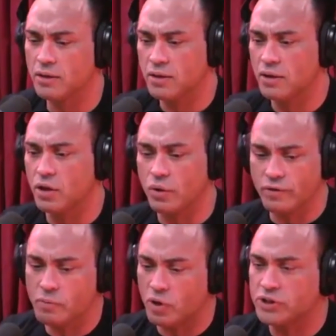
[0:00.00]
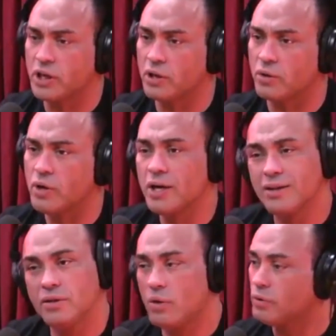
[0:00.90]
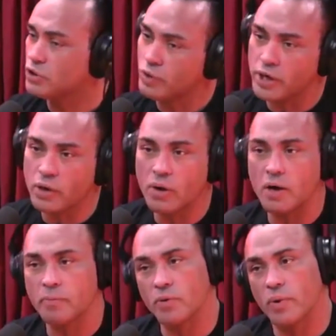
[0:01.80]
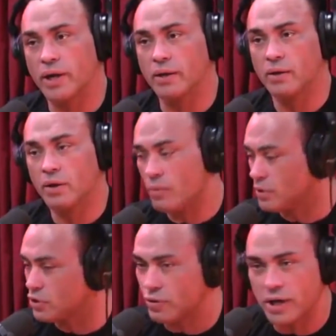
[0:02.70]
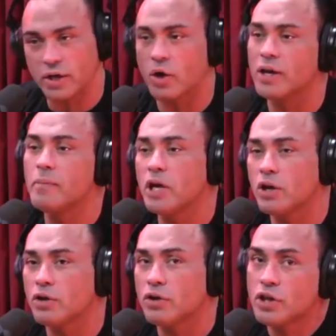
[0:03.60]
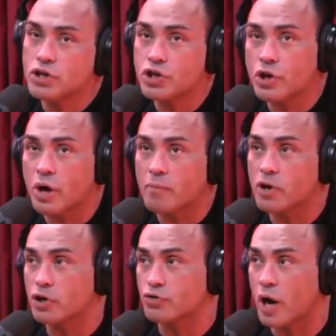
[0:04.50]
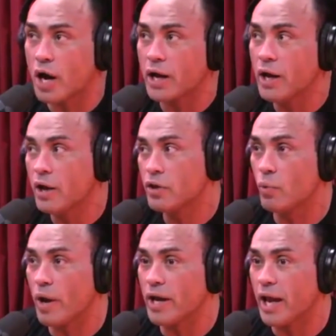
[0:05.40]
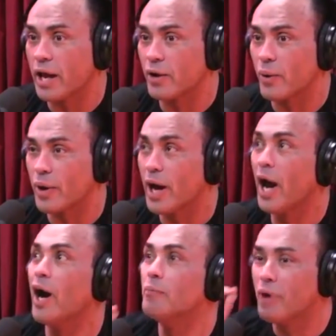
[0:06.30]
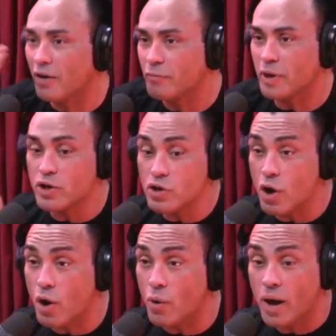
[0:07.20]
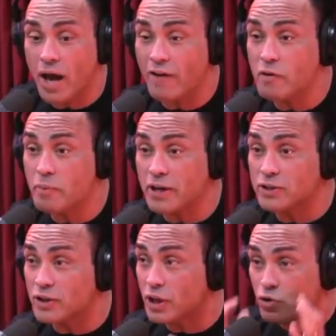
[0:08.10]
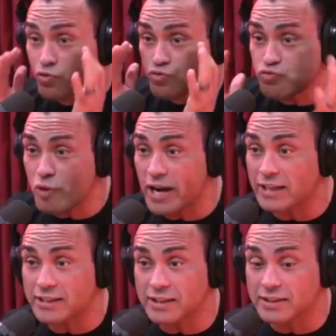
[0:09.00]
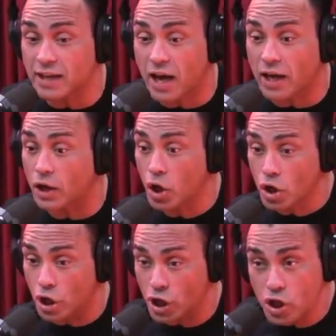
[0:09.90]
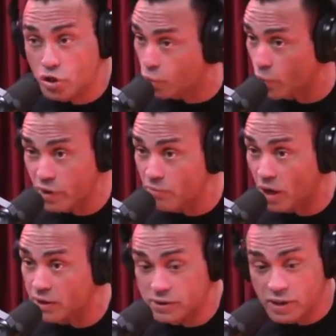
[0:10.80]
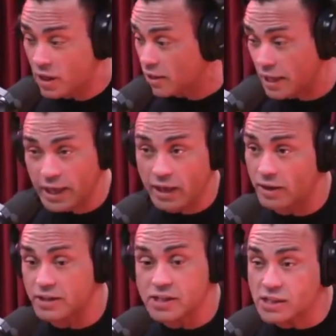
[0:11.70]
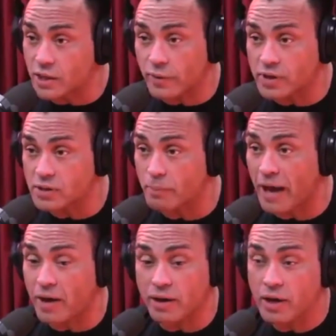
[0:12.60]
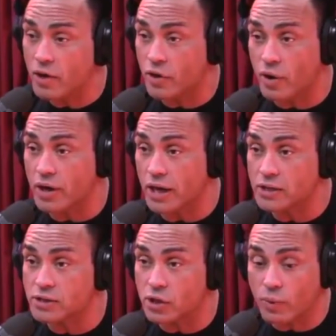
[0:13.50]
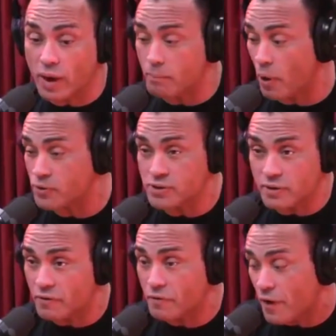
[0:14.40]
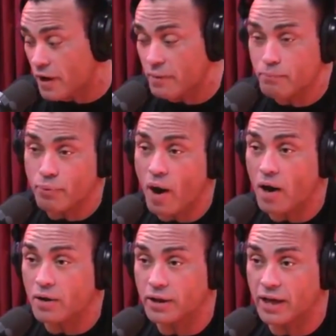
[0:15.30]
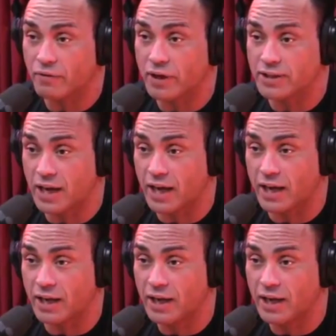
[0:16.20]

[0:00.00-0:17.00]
You know, even Marcelo. No one's trying to go up in weight. No one's trying to go, this year I'm going to try the weight category above me. No, everybody's on the craziest diet. They need 3 months. They get serious about it. They're on Instagram posting their fucking broccoli every day.